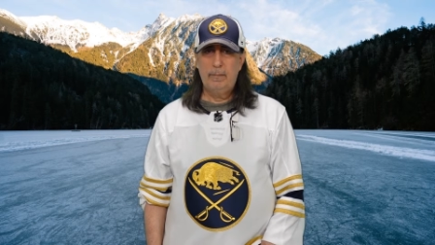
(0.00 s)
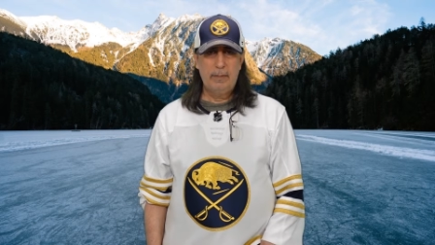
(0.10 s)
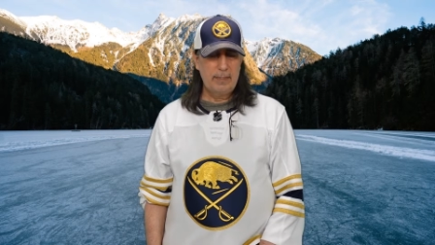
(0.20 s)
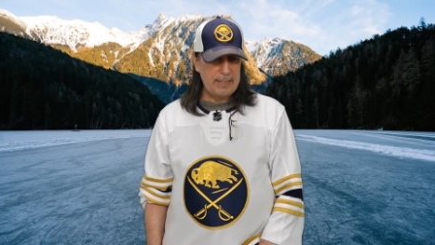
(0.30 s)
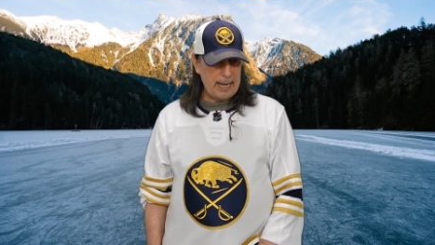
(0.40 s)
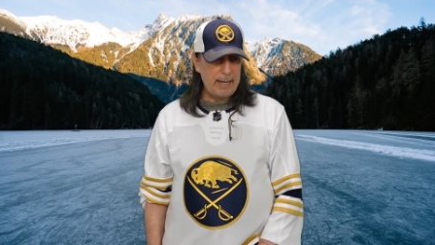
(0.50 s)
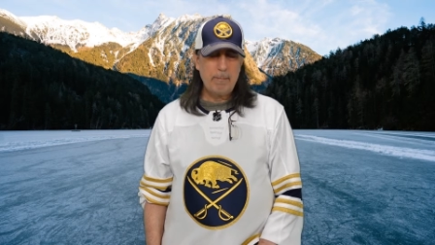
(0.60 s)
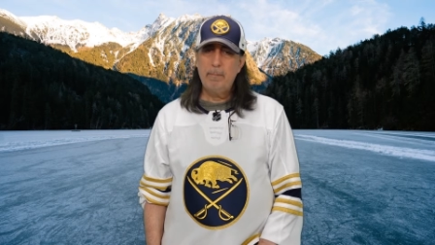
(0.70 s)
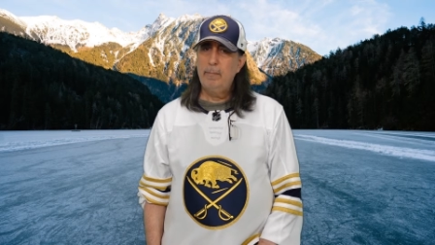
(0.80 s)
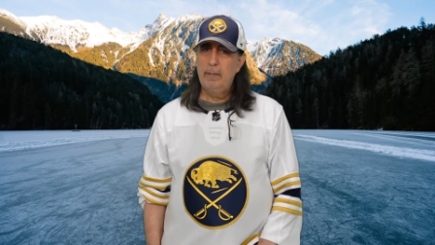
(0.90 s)

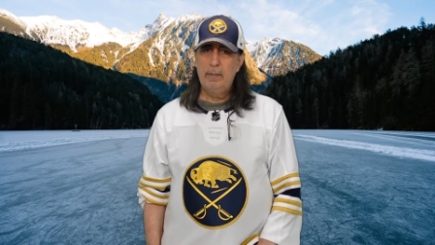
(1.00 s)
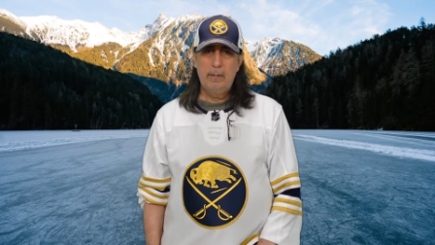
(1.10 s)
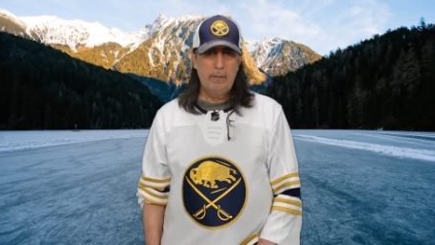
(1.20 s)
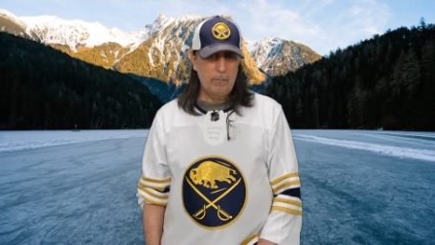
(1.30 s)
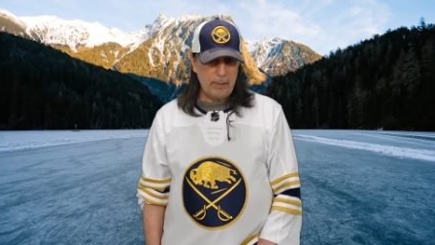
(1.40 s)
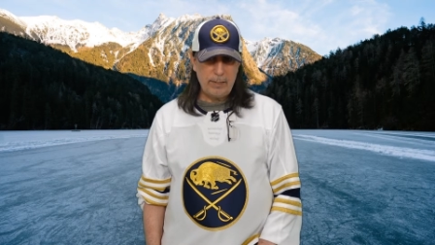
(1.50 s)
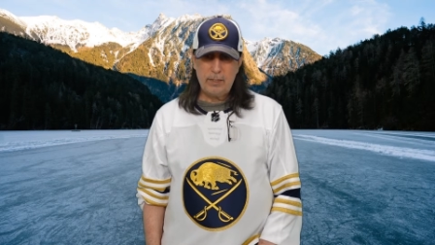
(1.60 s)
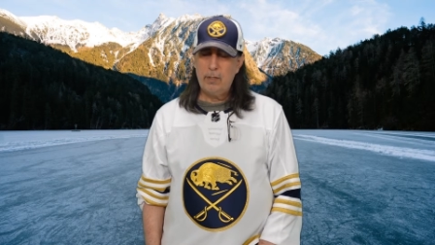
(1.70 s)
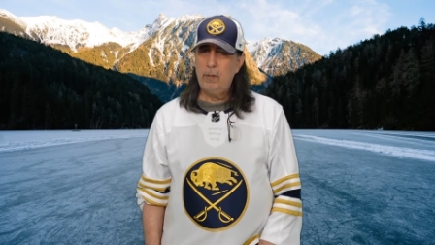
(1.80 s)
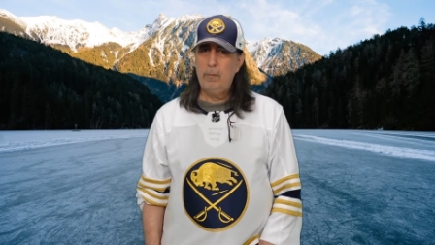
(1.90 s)
Sam,
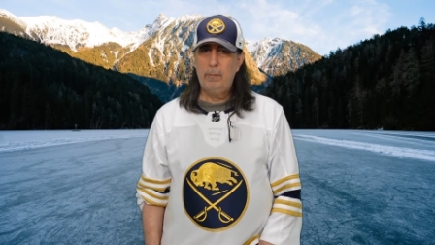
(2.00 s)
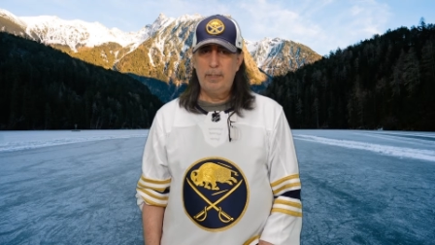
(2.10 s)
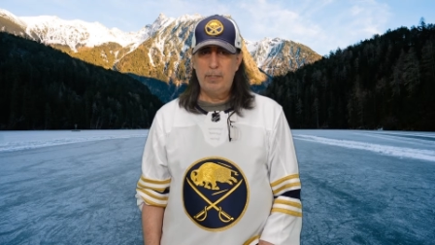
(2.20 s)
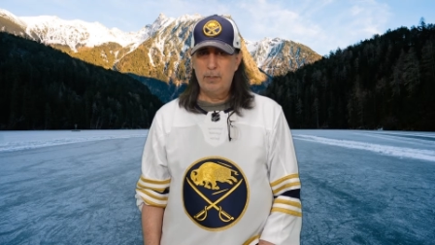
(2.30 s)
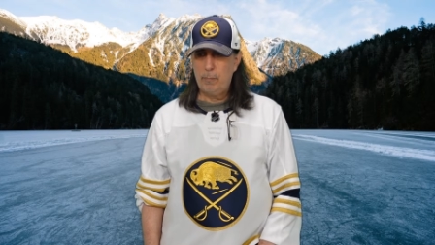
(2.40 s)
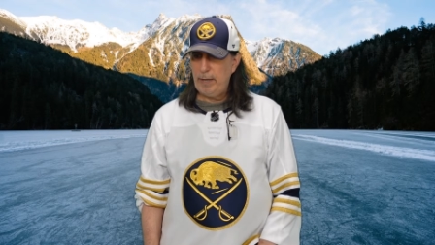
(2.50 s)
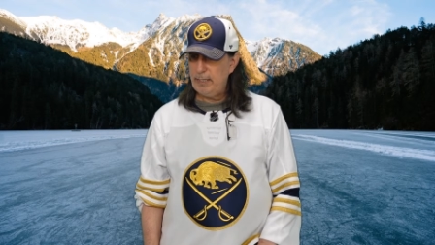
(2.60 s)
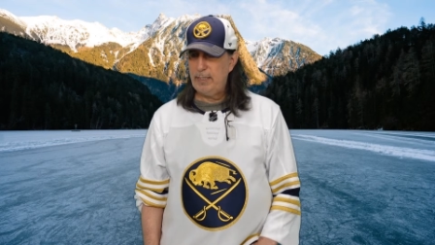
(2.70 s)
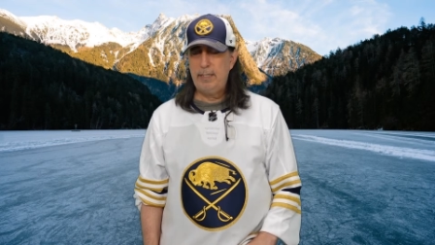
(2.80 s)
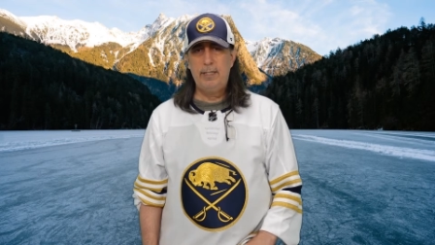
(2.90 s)
Risto, we just
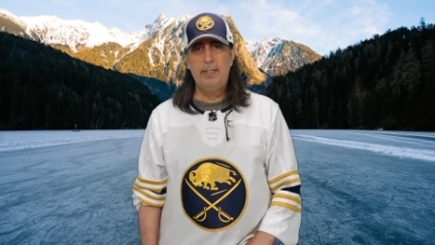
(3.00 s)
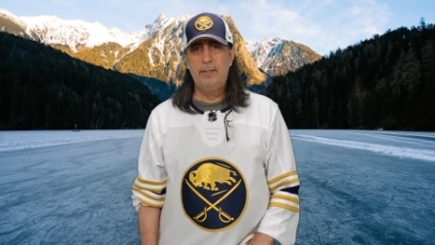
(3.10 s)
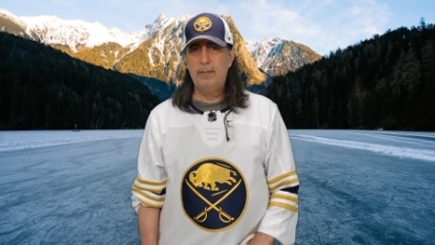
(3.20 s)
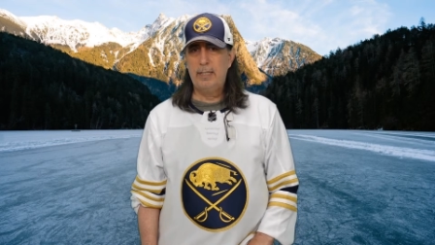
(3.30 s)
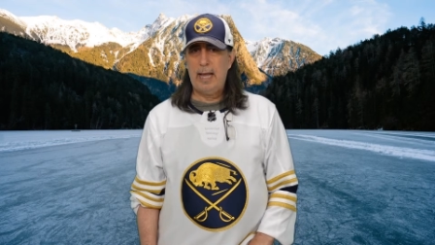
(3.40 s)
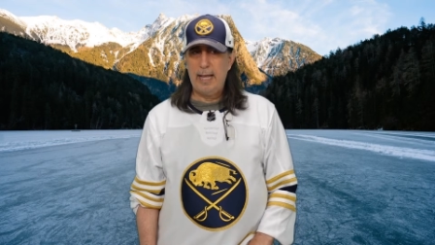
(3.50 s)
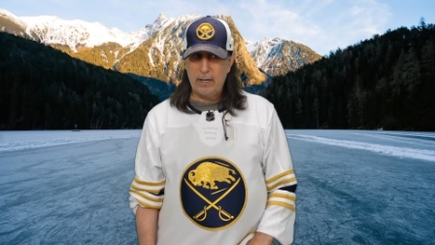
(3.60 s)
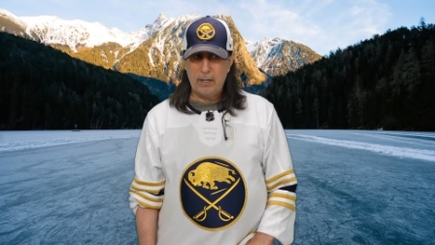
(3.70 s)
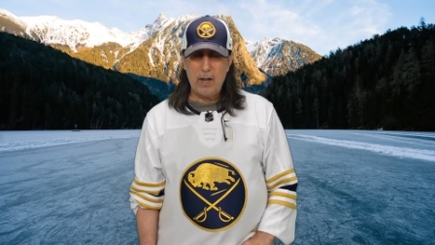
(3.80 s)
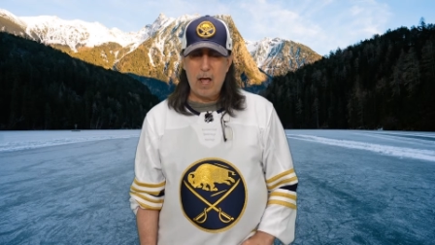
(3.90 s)
wasted years and a
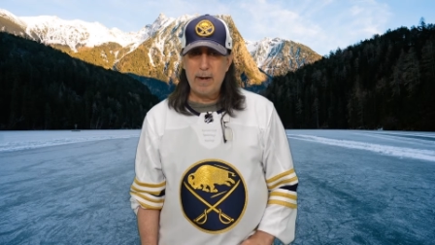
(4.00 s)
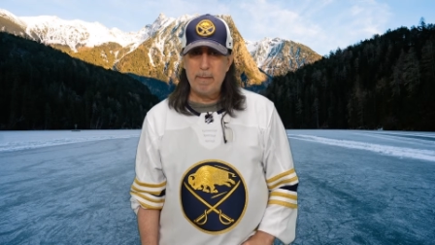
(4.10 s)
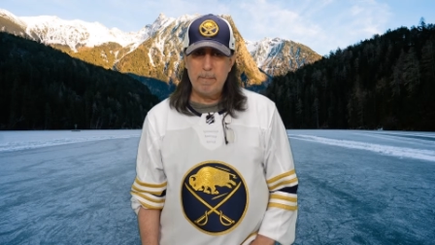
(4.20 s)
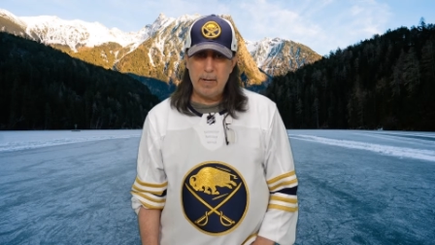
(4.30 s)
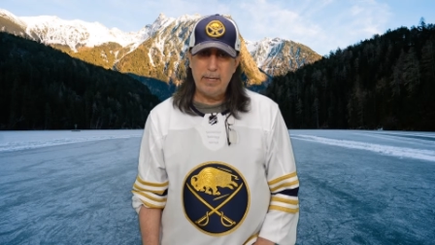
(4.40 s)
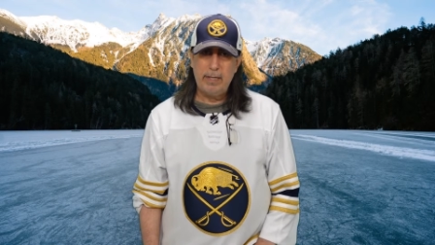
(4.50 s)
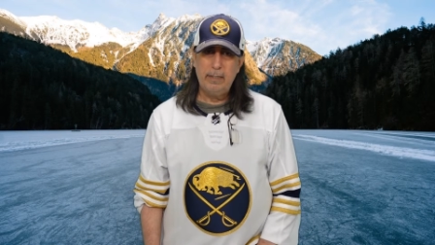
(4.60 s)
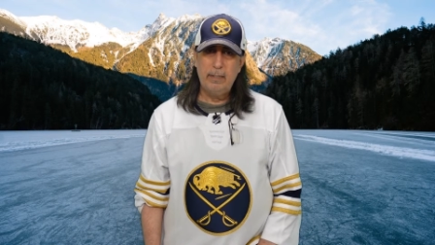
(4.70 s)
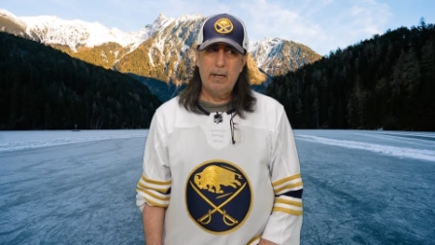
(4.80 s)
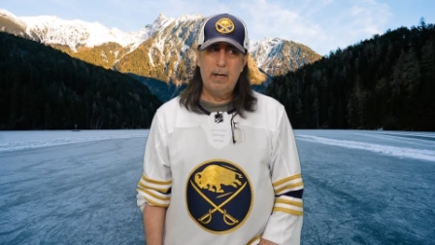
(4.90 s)
lot of
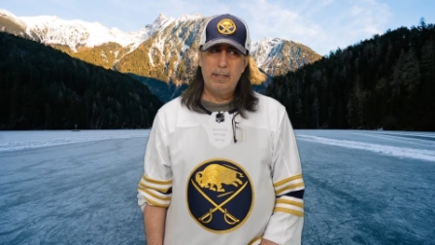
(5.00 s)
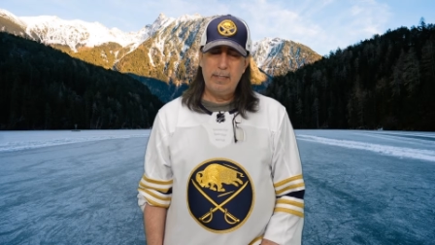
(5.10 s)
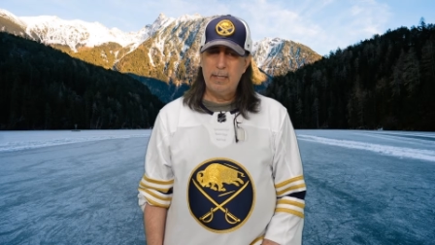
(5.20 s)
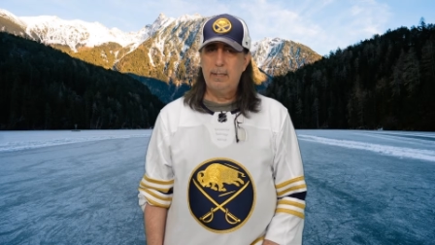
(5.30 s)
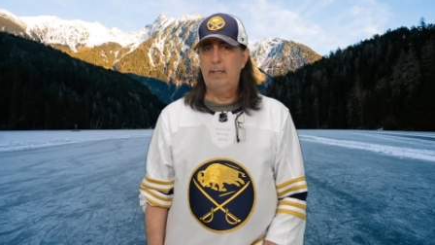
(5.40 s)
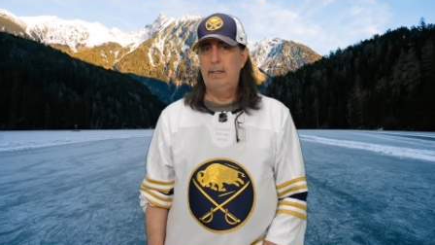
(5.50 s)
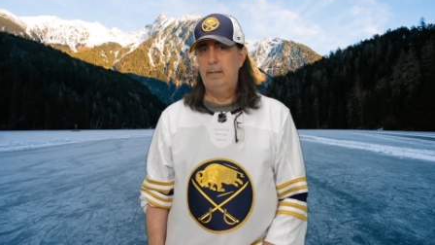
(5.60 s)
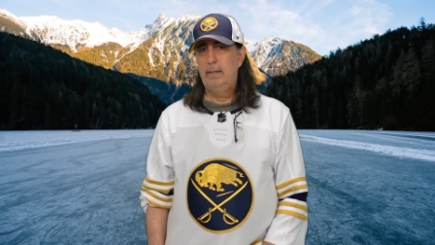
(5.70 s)
money on nothing.